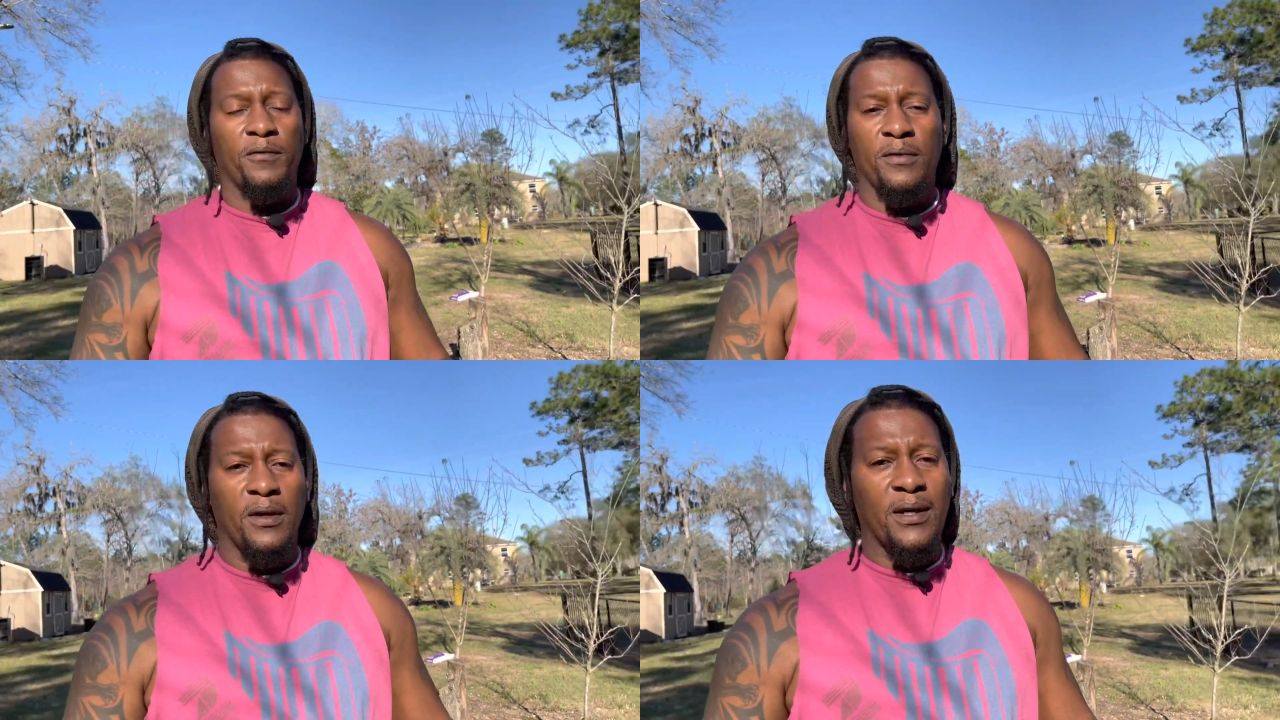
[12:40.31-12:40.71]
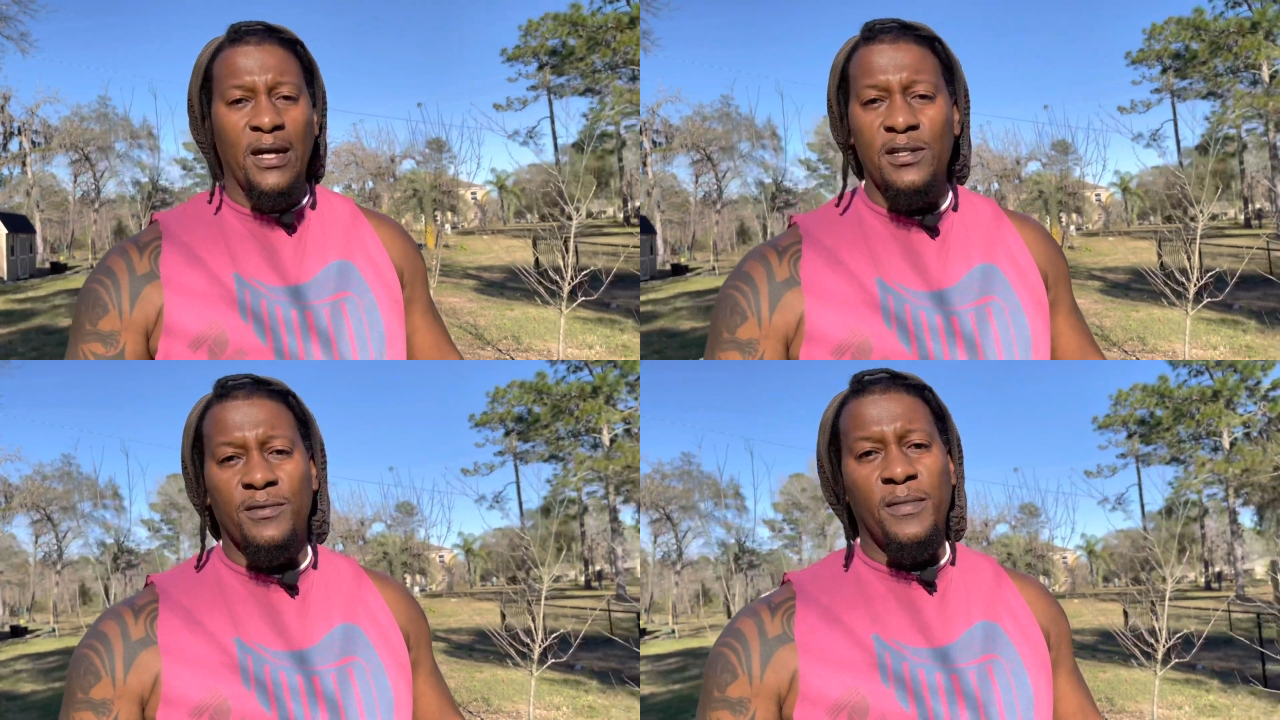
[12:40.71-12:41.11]

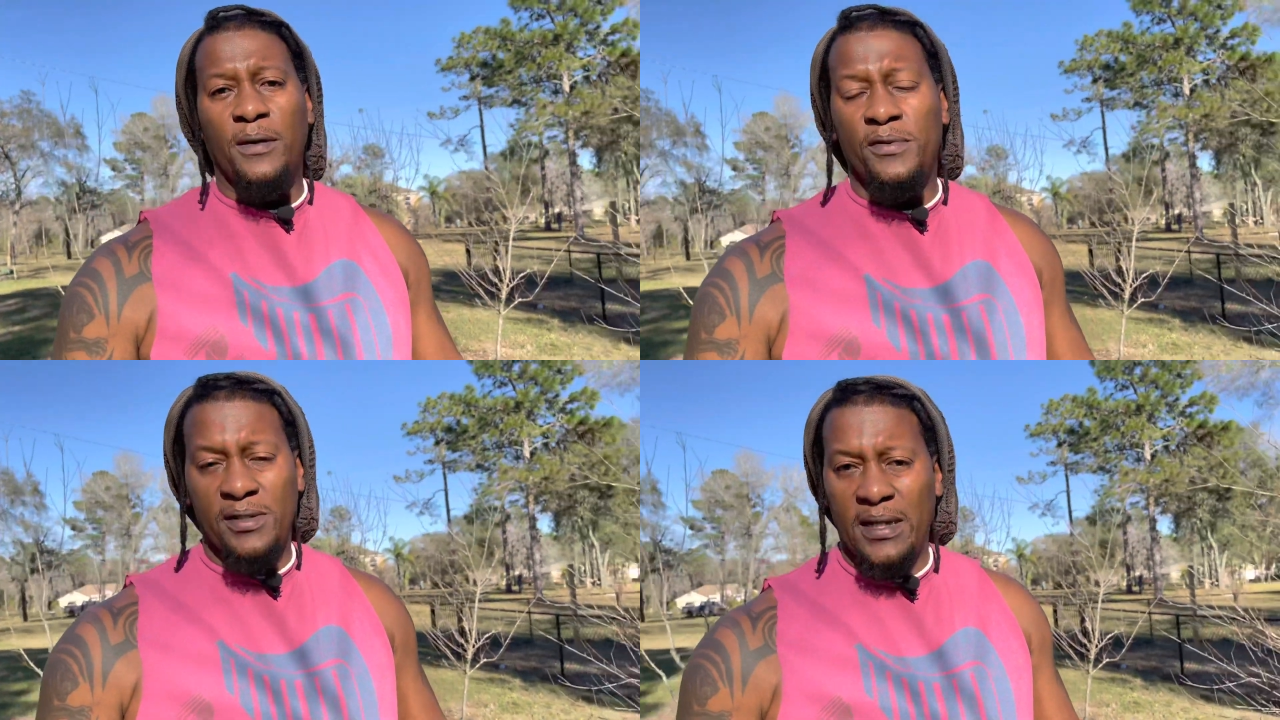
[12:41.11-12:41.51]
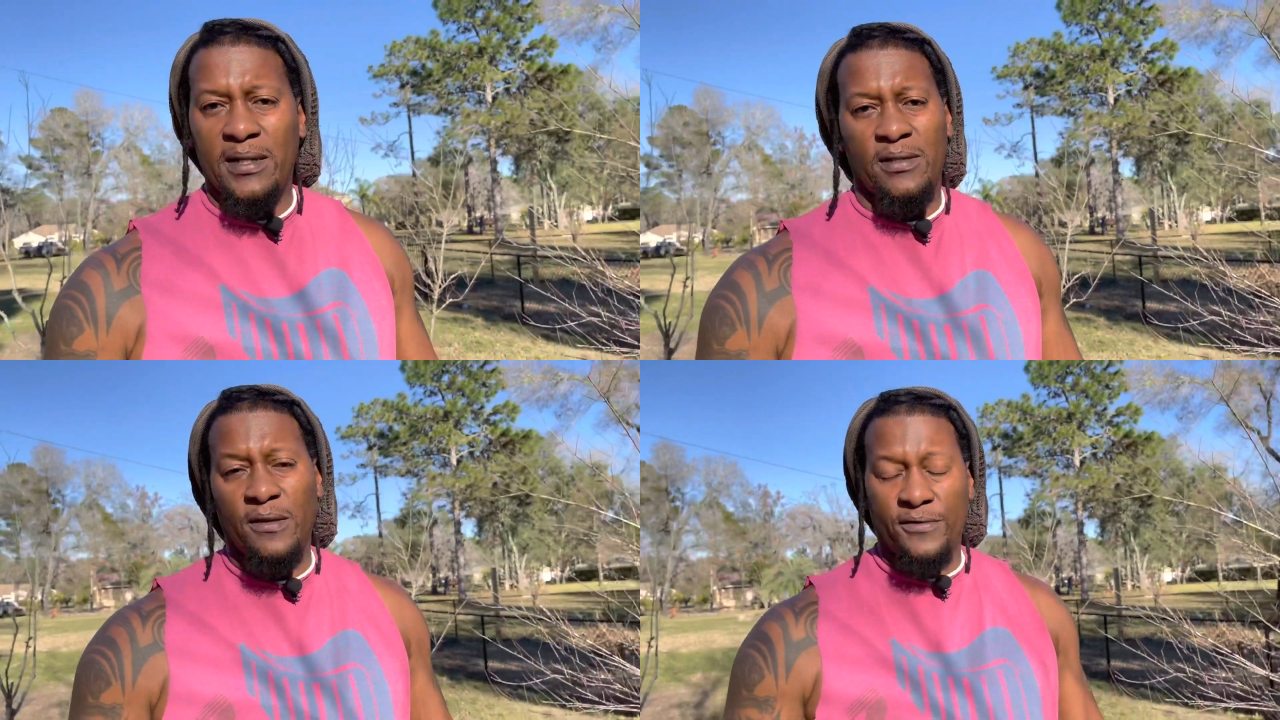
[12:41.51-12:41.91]
occasion may present
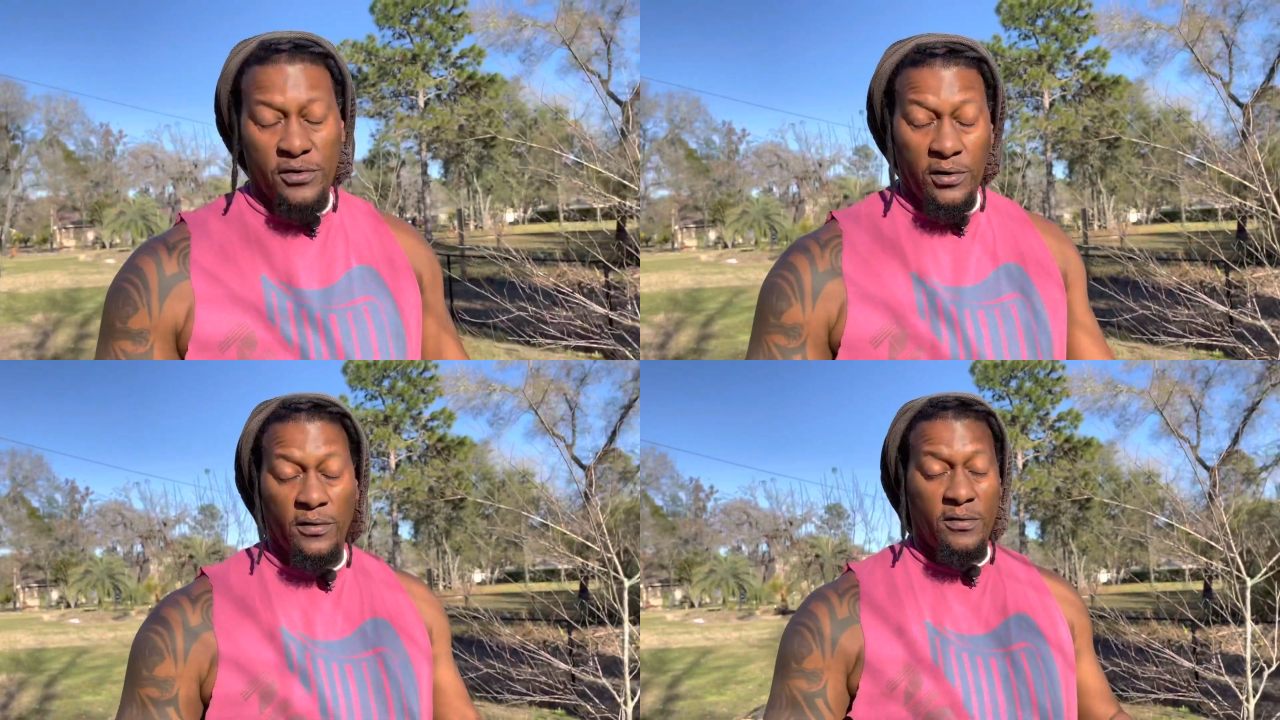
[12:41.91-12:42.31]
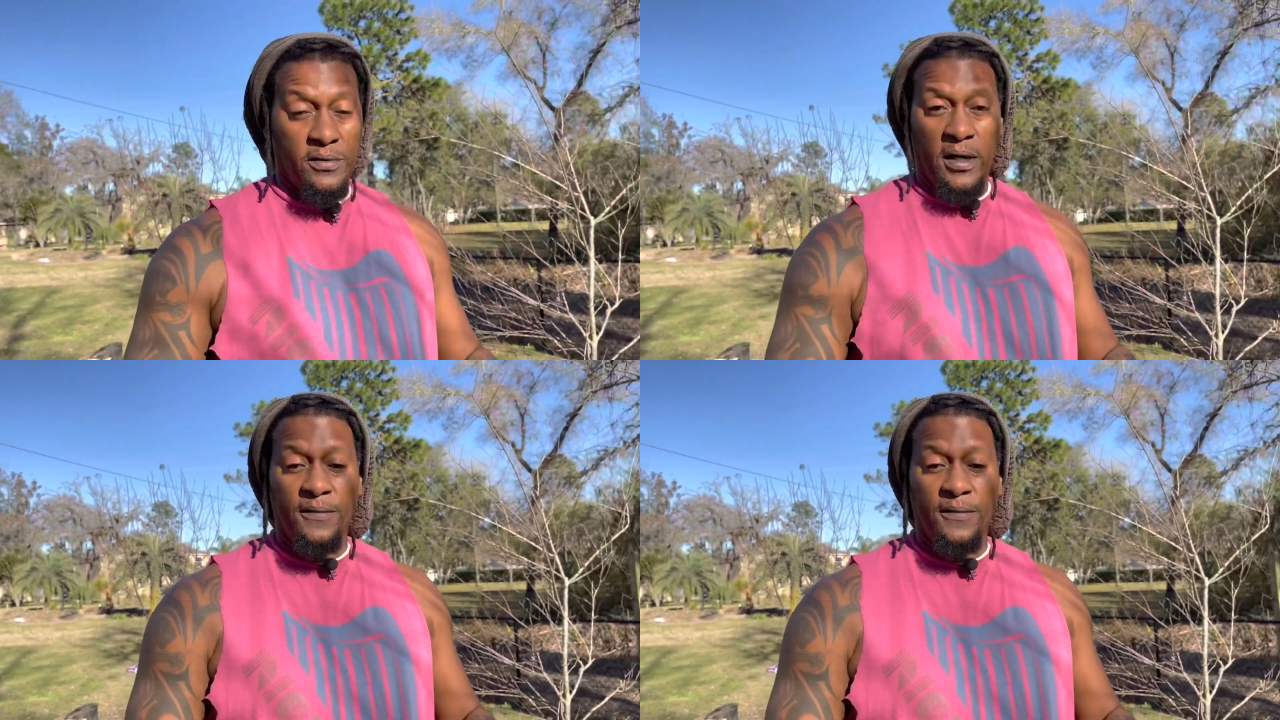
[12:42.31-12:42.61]
itself to you, okay?